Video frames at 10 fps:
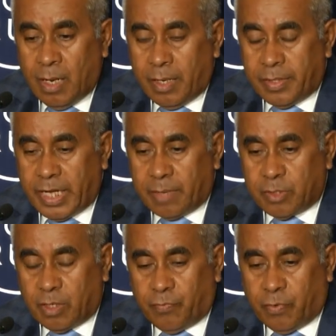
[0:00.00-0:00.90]
in
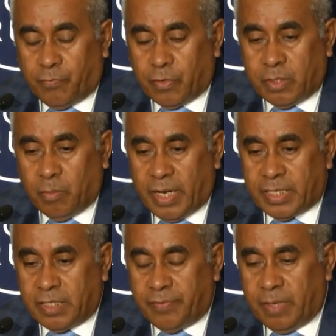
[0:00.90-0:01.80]
terms of uh, for, Timor
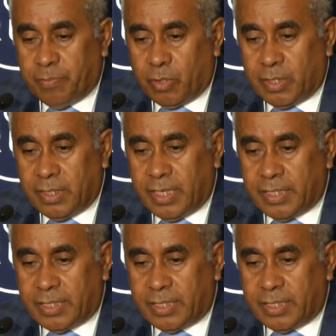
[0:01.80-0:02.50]
Leste, is very important as